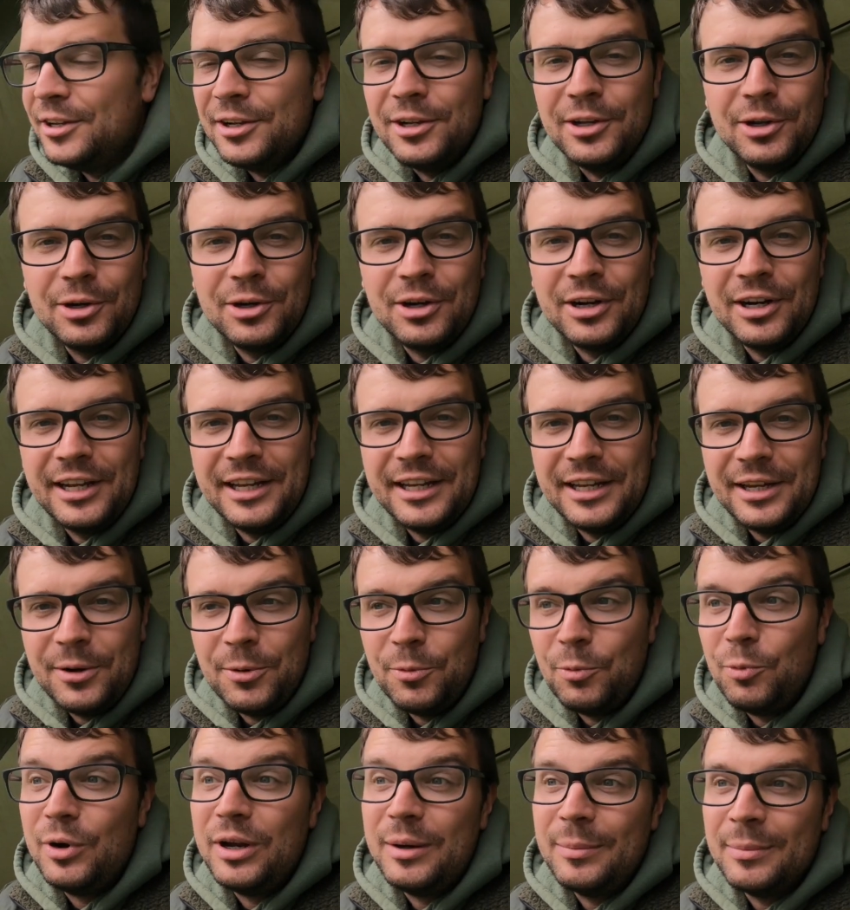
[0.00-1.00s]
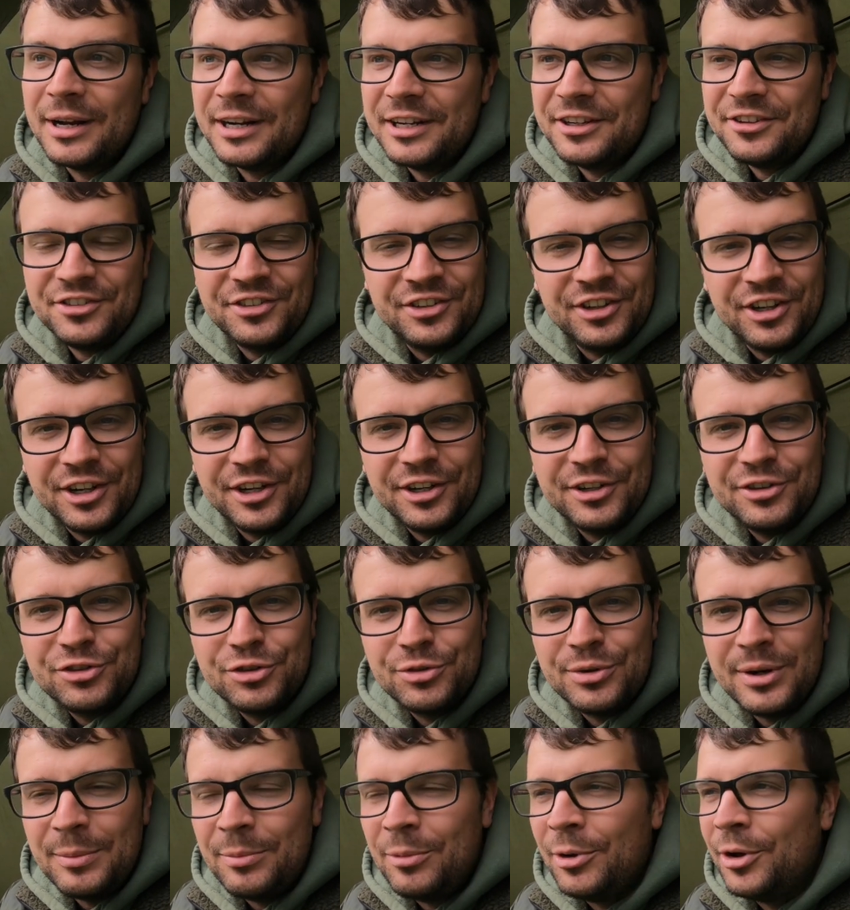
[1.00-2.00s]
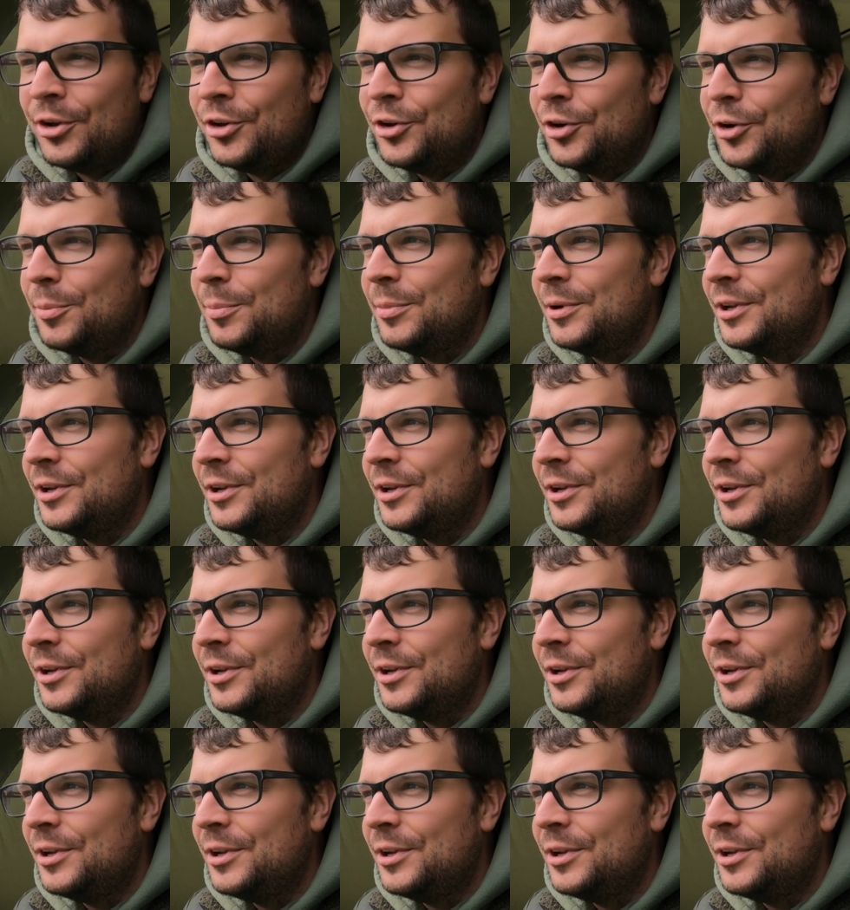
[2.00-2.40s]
luckily we managed to trip one up,